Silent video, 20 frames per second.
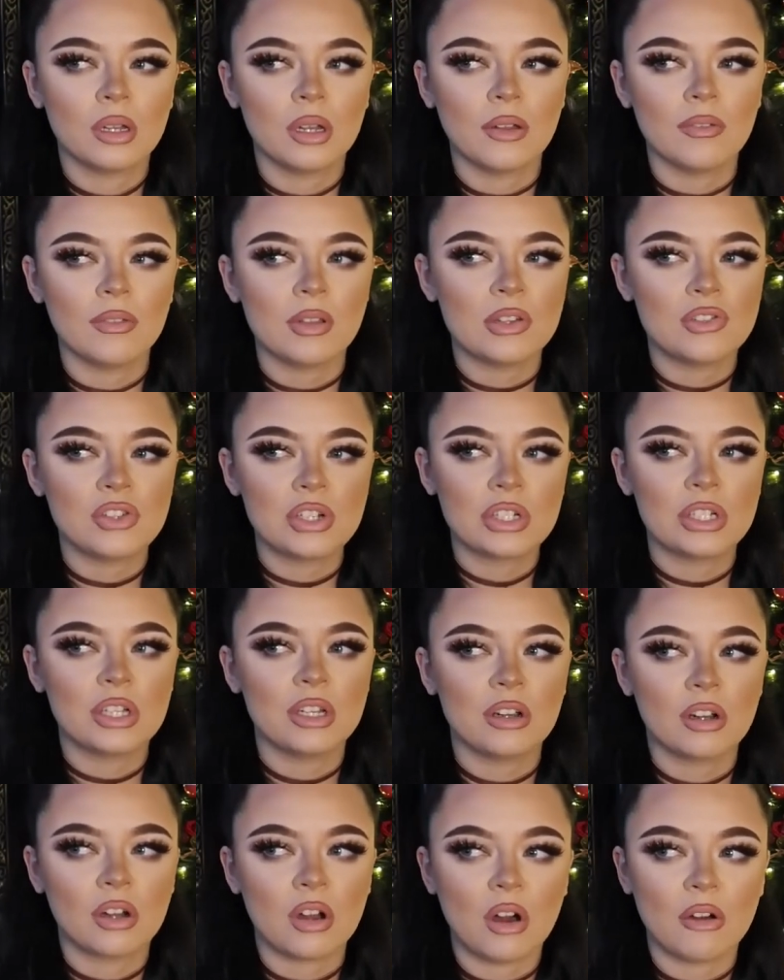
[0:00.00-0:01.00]
If they drink tea
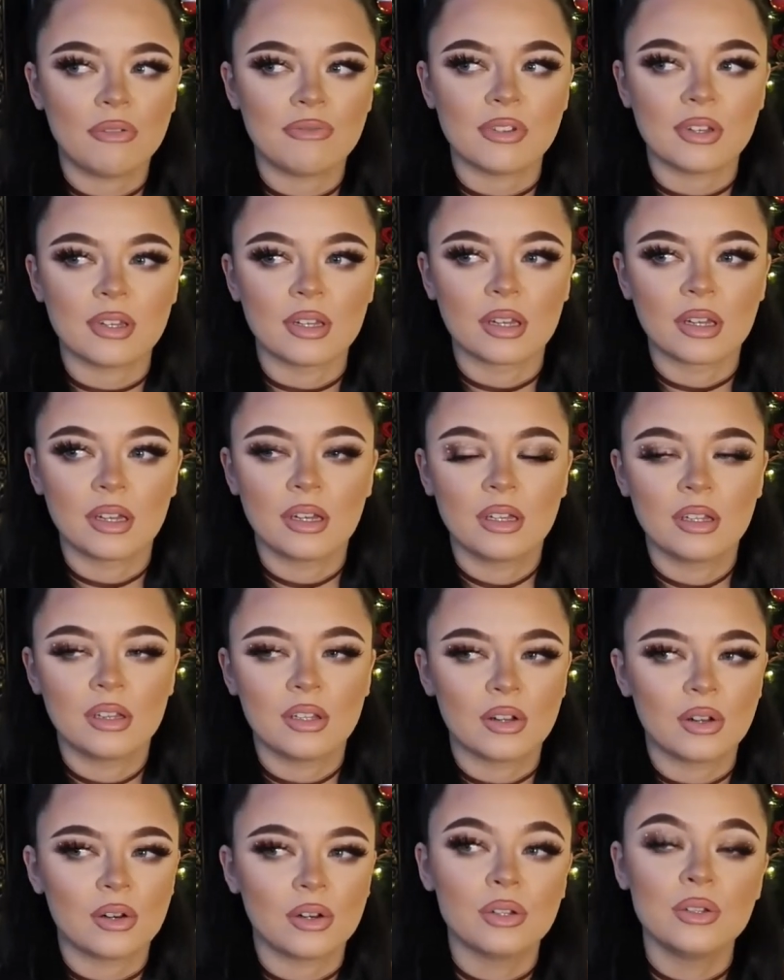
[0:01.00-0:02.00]
or coffee,
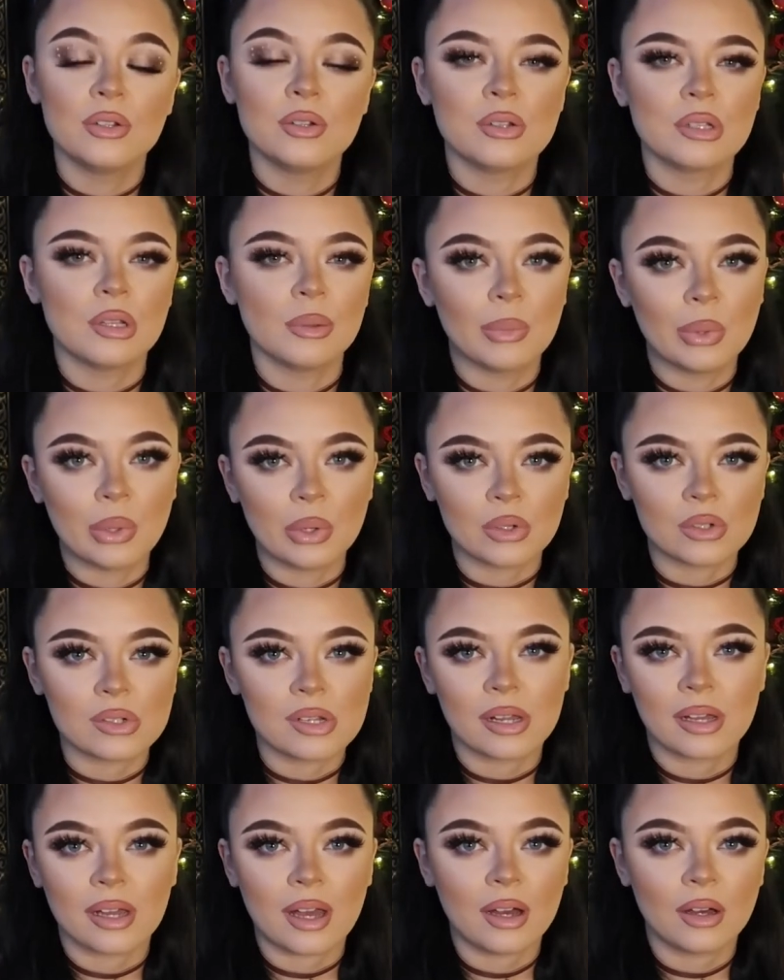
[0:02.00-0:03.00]
they're gonna use the mug, so
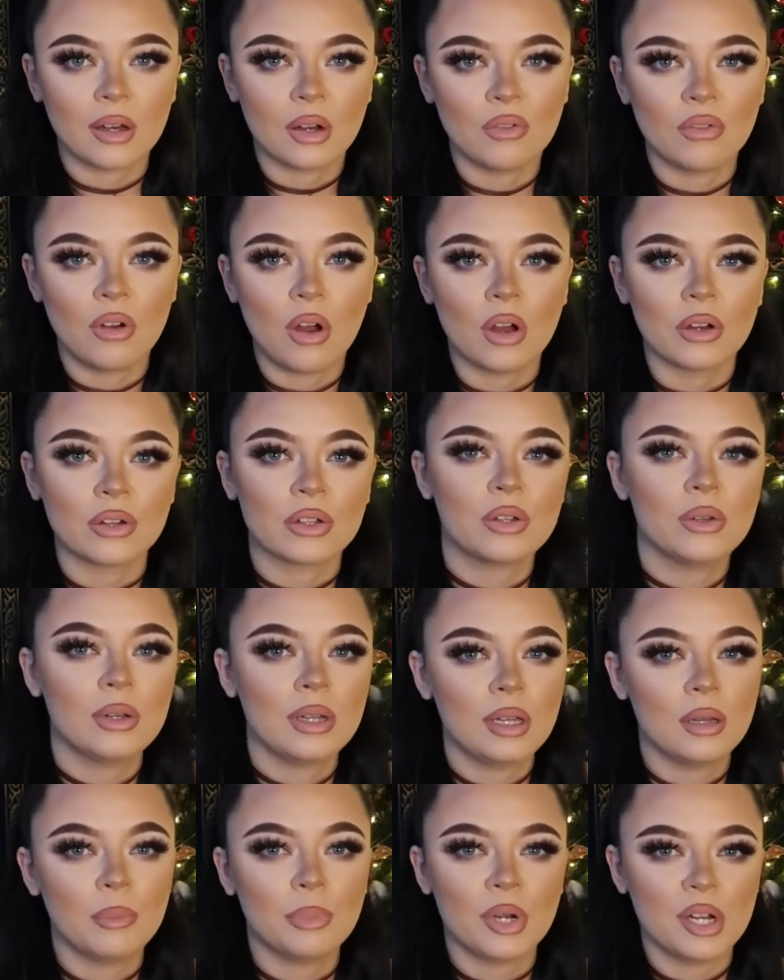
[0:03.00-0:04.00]
you can't go wrong. Cute
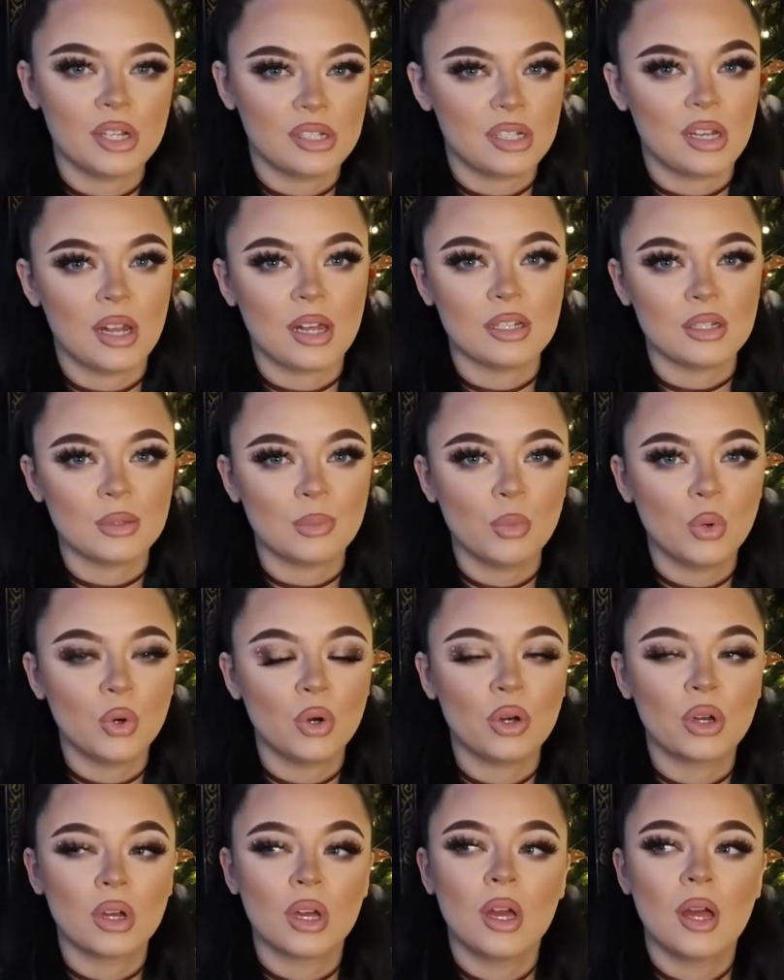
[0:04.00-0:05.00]
little personalized
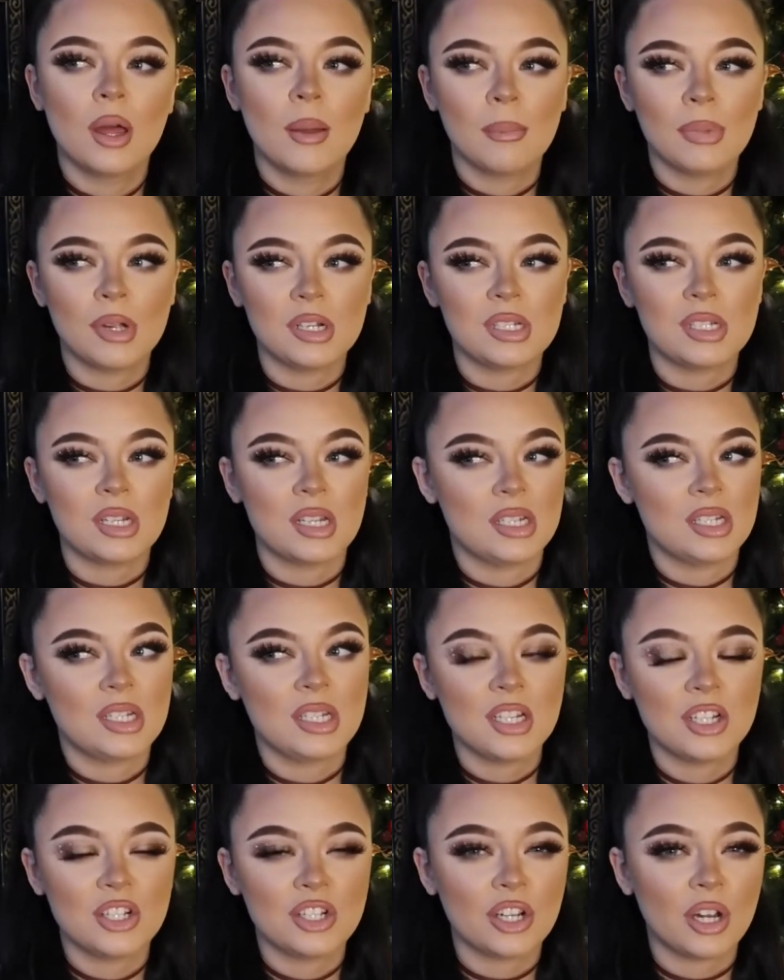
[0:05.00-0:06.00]
mug, personalized
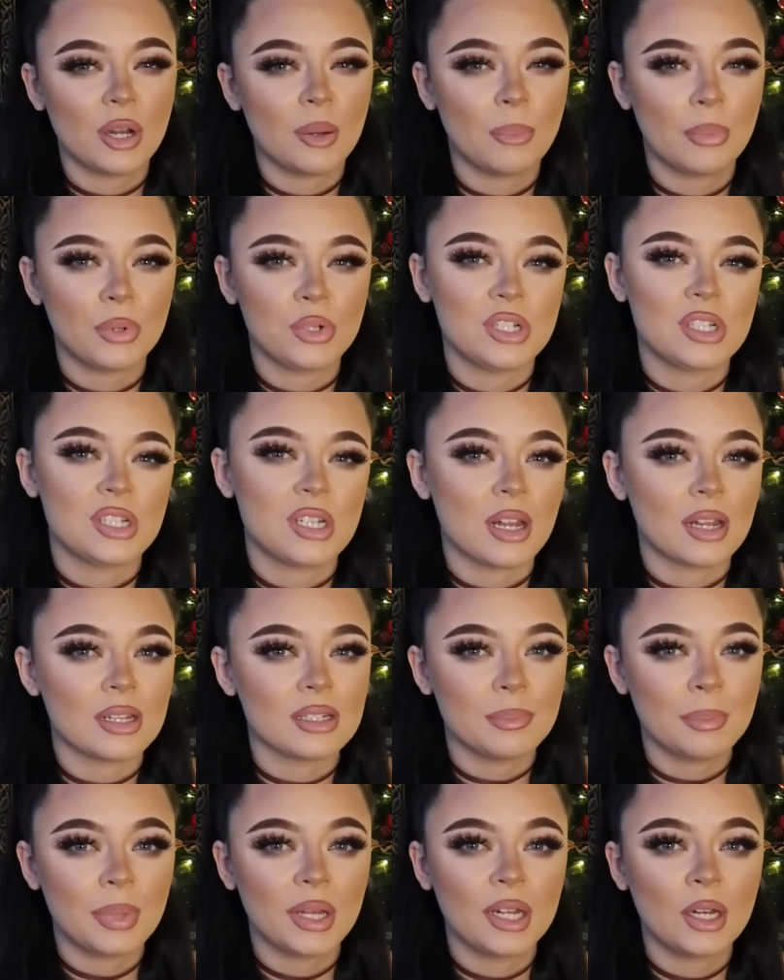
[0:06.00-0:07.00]
t-shirt,
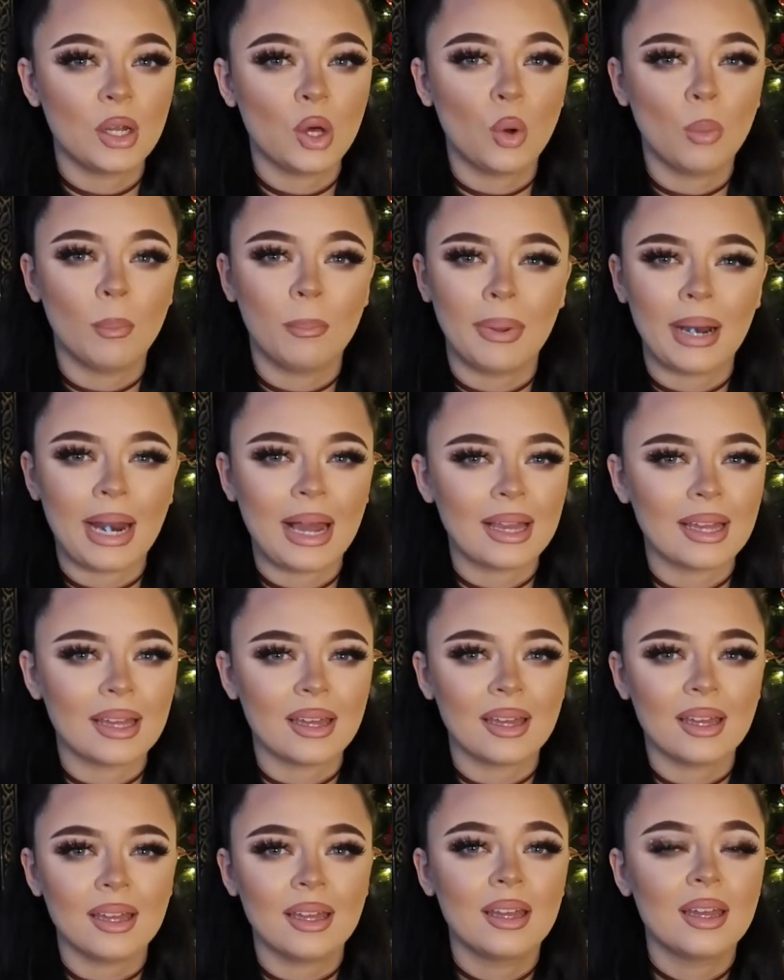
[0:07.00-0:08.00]
personalized pillow,
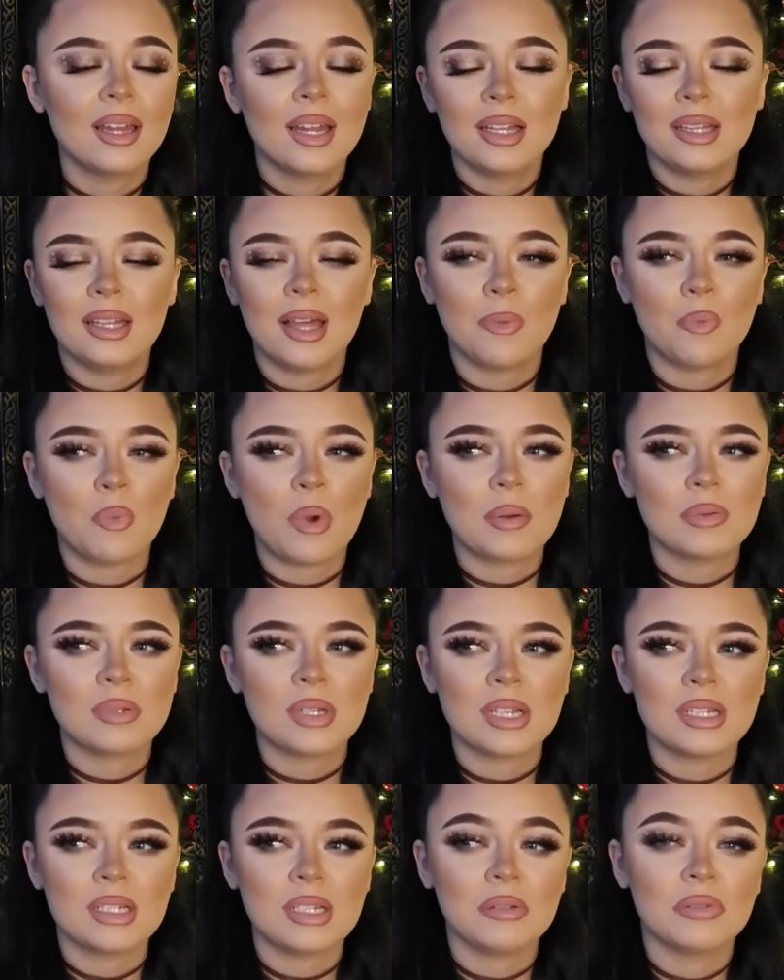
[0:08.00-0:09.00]
blanket. Them
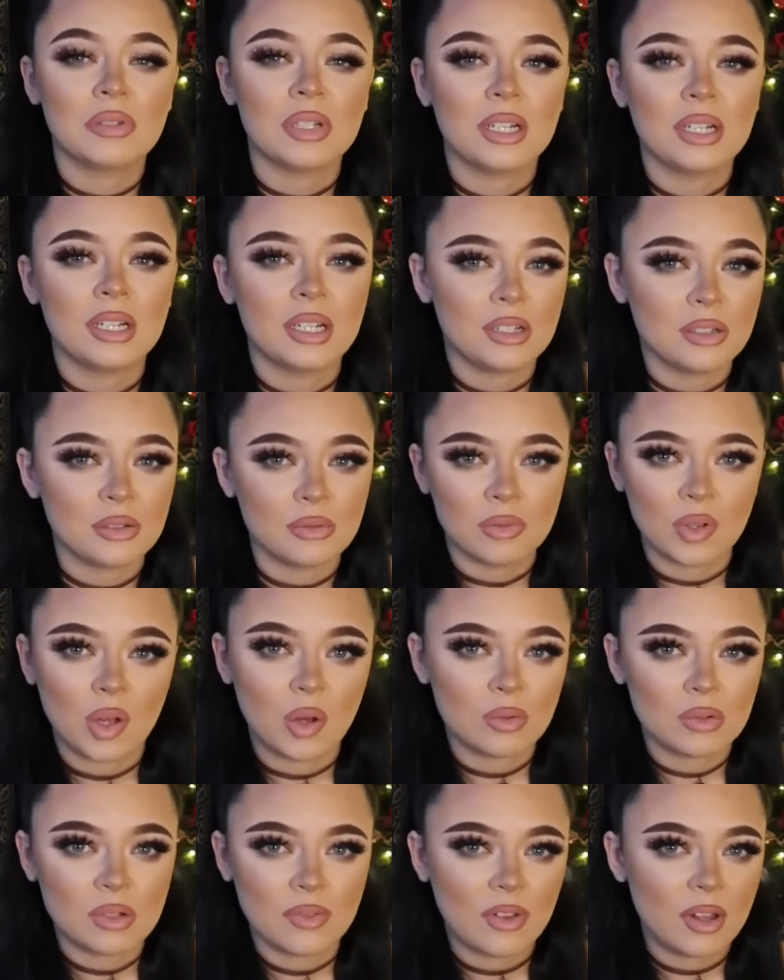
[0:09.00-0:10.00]
websites out there, they do
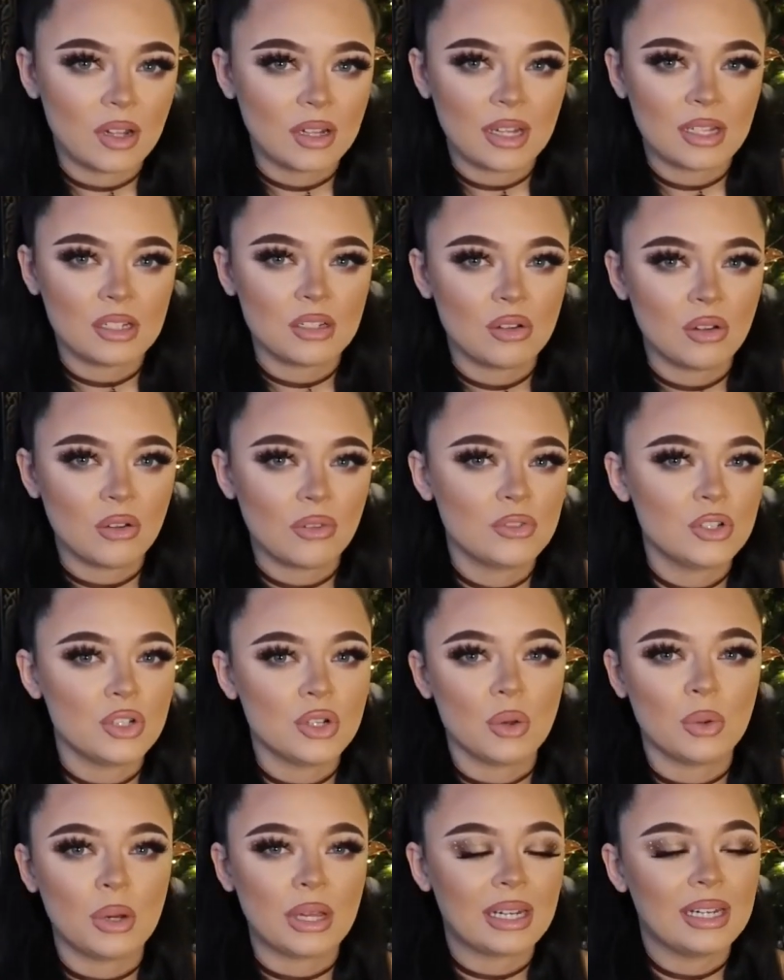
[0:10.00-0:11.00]
loads of all that stuff, you
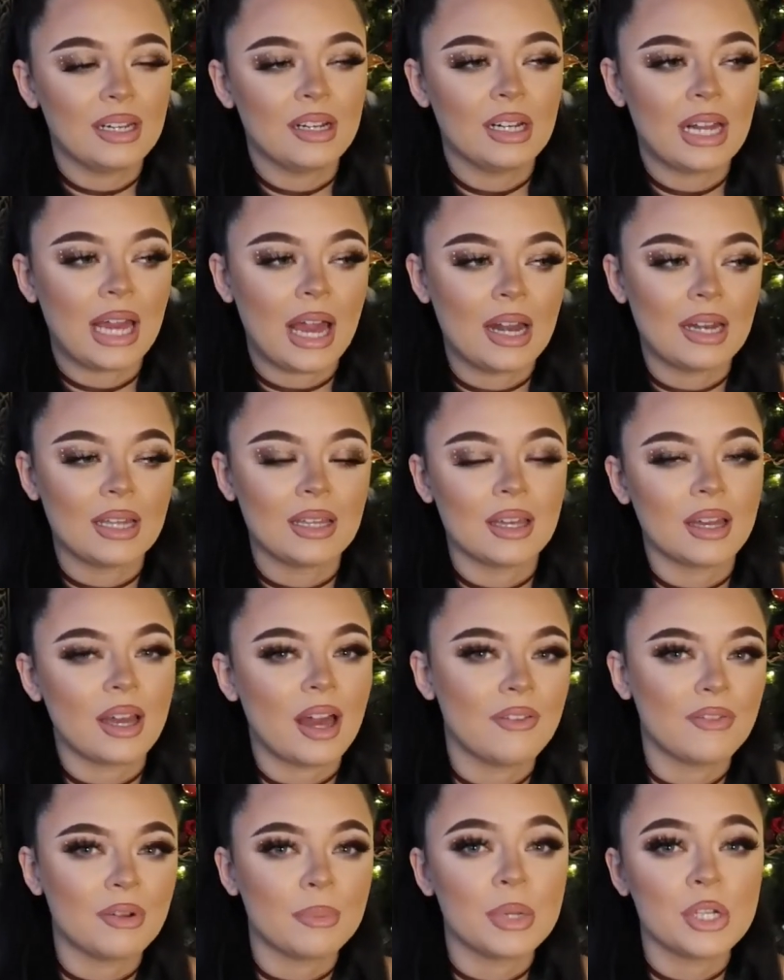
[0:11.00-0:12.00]
know, like literally anything,
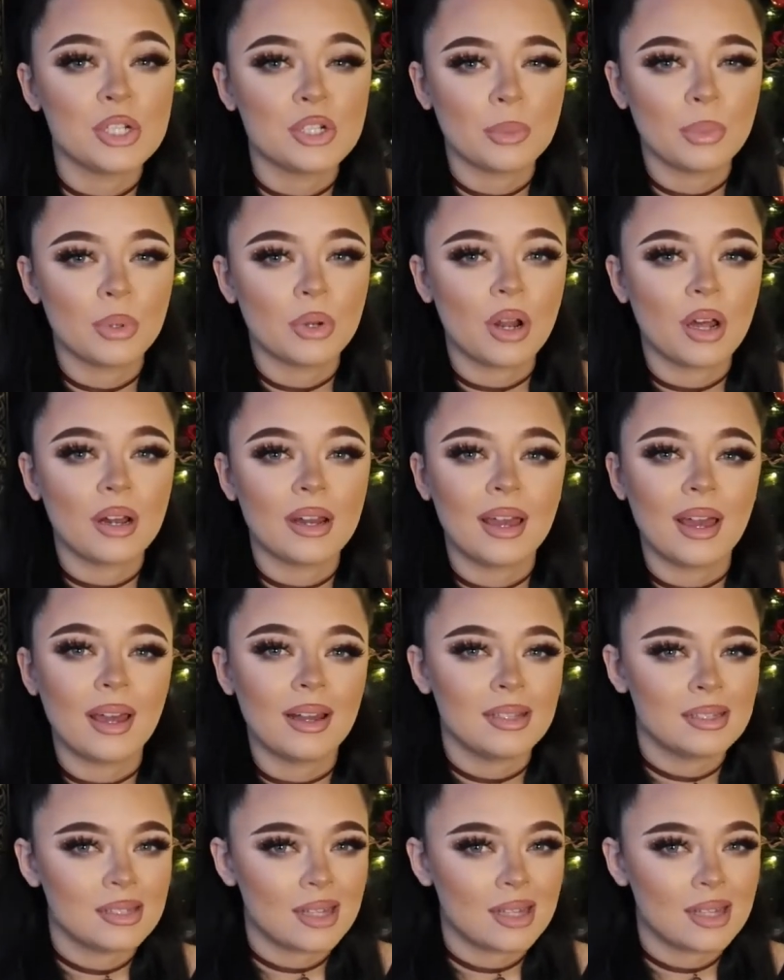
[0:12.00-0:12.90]
have your picture put on it, and it's